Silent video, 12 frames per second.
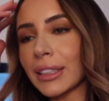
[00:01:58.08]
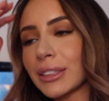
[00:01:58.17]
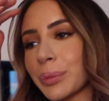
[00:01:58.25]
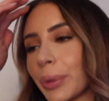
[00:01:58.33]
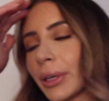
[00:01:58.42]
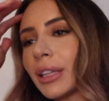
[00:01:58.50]

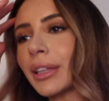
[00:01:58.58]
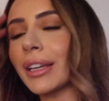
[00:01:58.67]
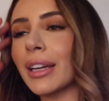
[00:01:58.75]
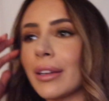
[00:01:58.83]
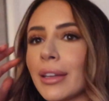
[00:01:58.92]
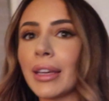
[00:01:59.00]
it's pretty late
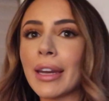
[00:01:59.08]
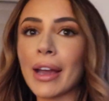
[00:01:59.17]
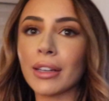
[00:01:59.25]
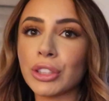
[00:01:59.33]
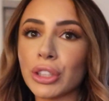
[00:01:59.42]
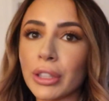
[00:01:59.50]
at night
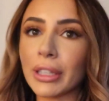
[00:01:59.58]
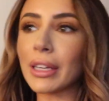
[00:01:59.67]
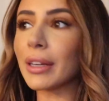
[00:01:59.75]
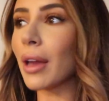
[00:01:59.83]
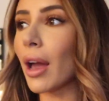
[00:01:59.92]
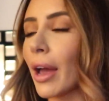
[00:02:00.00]

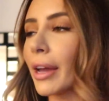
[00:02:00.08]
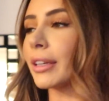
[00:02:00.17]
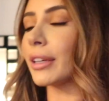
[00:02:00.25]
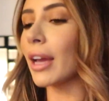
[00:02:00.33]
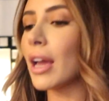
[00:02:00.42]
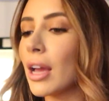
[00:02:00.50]
actually.
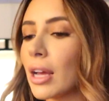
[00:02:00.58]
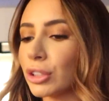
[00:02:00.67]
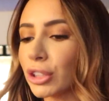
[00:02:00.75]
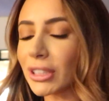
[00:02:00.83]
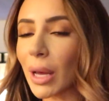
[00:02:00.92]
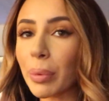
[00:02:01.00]
I
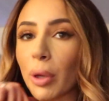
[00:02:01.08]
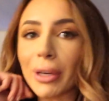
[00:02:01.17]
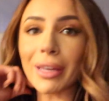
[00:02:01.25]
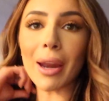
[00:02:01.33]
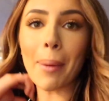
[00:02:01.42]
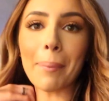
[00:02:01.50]
just
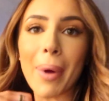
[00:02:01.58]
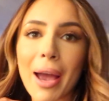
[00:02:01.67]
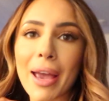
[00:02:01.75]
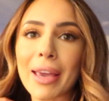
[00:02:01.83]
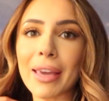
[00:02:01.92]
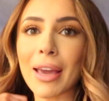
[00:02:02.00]
uploaded
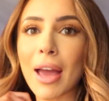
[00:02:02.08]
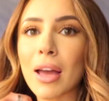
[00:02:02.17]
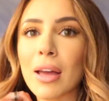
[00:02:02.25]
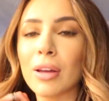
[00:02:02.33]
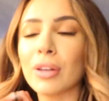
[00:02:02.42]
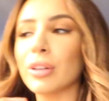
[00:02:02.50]
my
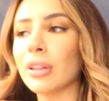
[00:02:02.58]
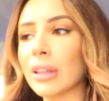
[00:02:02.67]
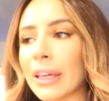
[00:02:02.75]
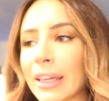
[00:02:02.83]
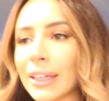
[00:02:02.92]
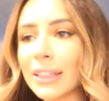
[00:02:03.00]

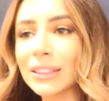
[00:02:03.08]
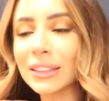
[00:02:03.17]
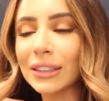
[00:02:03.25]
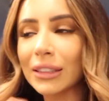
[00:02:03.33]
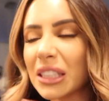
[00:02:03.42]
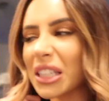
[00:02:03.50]

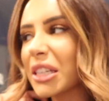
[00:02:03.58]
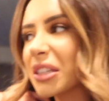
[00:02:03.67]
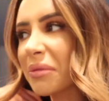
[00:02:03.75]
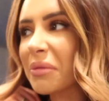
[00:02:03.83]
latest